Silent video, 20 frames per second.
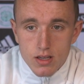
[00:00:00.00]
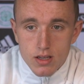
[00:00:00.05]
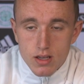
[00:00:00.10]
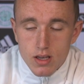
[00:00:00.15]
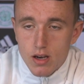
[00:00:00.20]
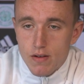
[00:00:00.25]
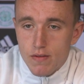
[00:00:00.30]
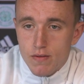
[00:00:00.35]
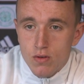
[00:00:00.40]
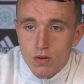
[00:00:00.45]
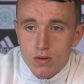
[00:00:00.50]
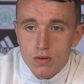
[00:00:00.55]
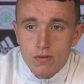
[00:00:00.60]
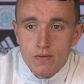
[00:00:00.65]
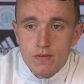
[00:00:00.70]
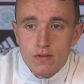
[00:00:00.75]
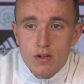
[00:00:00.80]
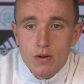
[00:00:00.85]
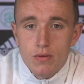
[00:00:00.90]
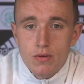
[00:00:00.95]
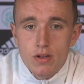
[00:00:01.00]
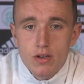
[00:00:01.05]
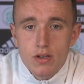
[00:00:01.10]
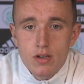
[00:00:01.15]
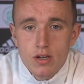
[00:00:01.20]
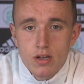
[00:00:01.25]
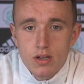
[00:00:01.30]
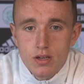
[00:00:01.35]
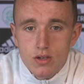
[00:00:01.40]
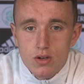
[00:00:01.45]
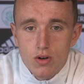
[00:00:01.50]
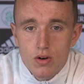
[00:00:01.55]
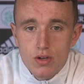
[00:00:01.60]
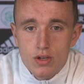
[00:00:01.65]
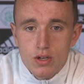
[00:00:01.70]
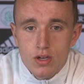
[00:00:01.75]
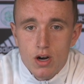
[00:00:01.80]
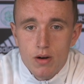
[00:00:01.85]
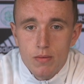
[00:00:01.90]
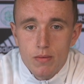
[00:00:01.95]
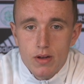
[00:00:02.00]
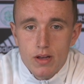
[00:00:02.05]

Yeah, of course, we've still got the Scottish Cup.